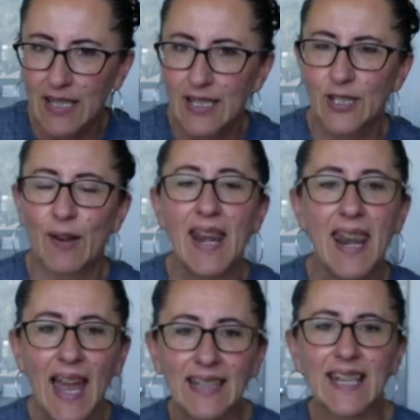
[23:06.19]
So I
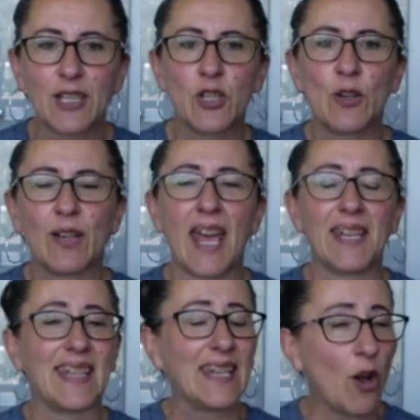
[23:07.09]
like that to look at
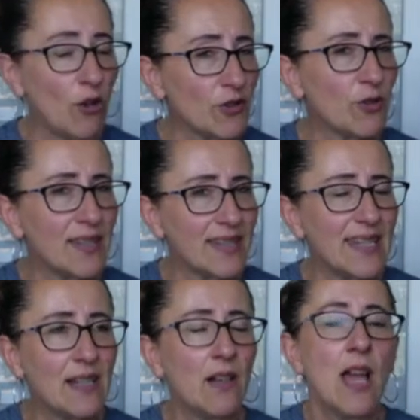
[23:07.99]
it. It also
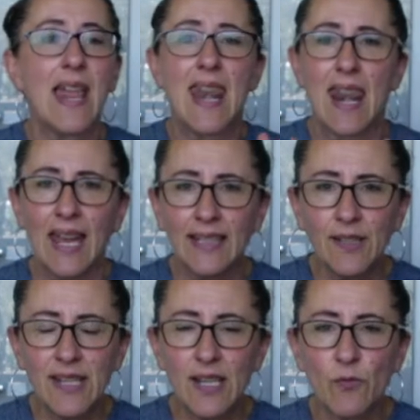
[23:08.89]
still, like
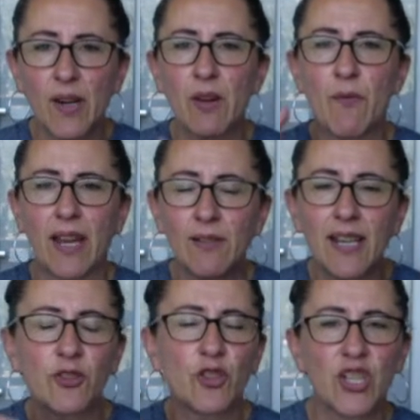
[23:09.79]
the yin Wei,
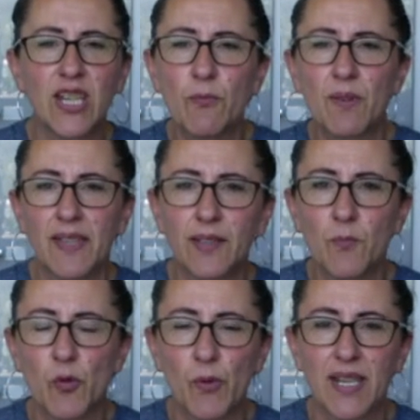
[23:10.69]
regulates qi within the
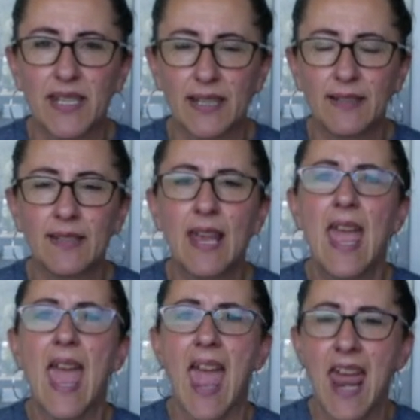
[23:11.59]
meridians
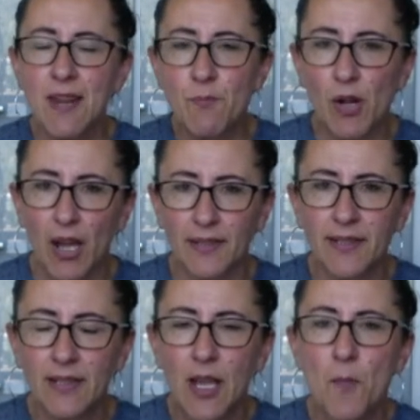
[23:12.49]
and blood,
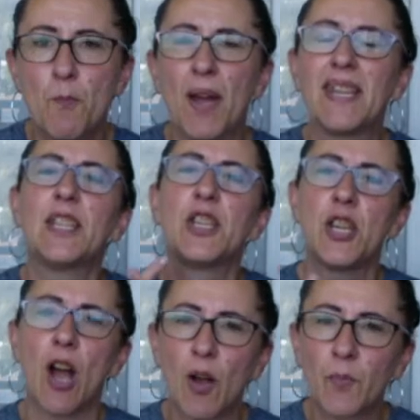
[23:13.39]
but in a
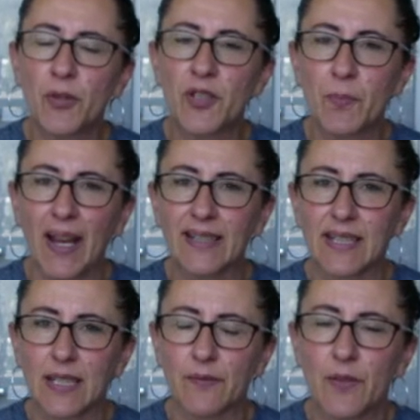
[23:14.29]
yang
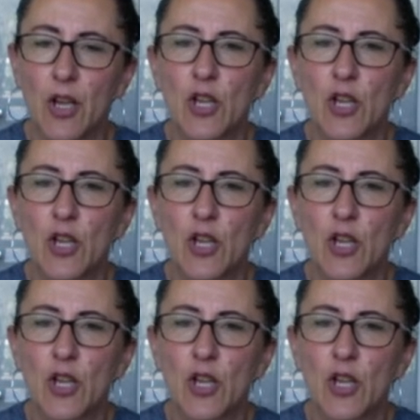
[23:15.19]
perspective.